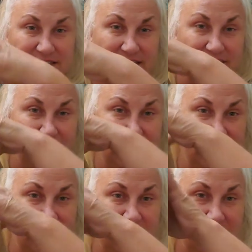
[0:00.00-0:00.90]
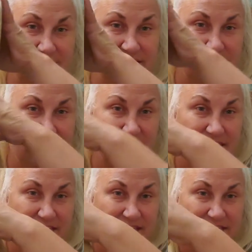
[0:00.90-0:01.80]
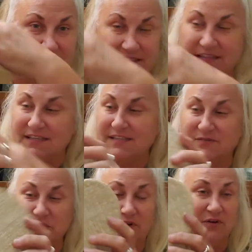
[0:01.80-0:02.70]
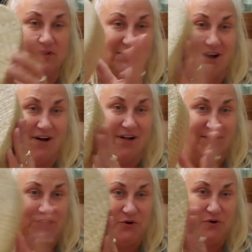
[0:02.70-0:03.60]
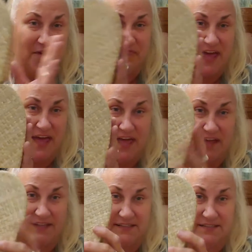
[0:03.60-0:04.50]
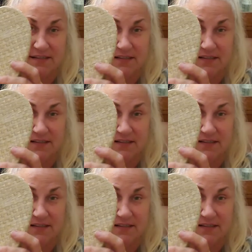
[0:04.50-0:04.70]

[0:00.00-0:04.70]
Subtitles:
you know, lid. This will hold all your things.